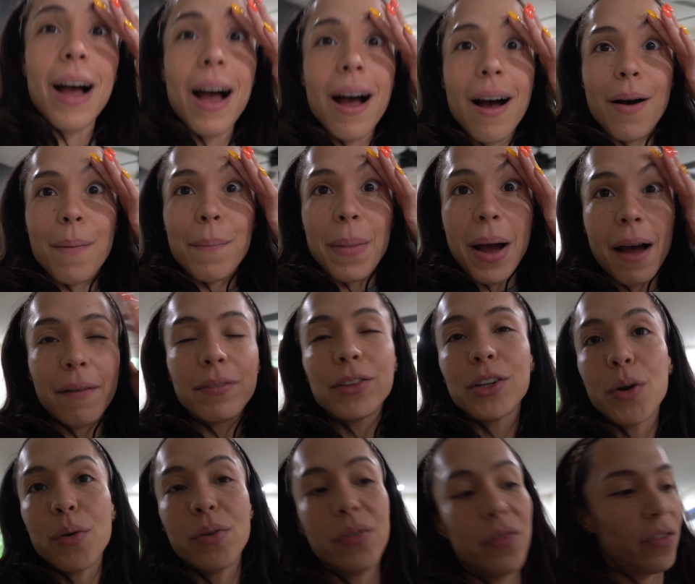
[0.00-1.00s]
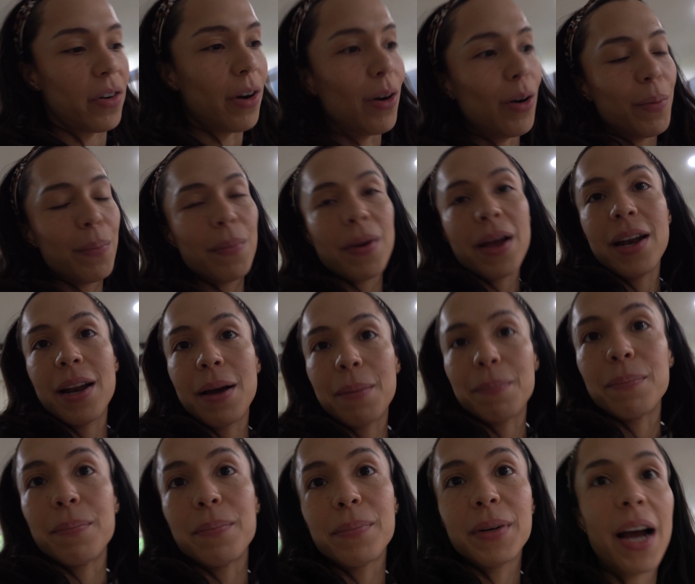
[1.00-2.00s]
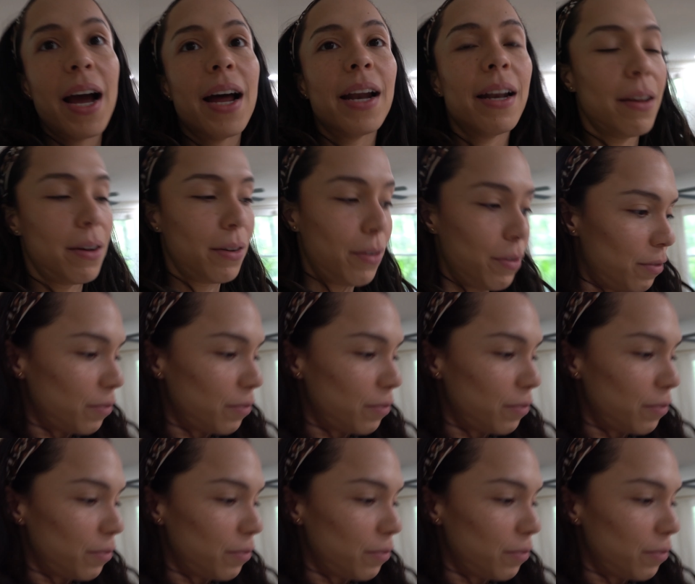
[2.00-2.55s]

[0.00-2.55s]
I have to go film and I'm kind of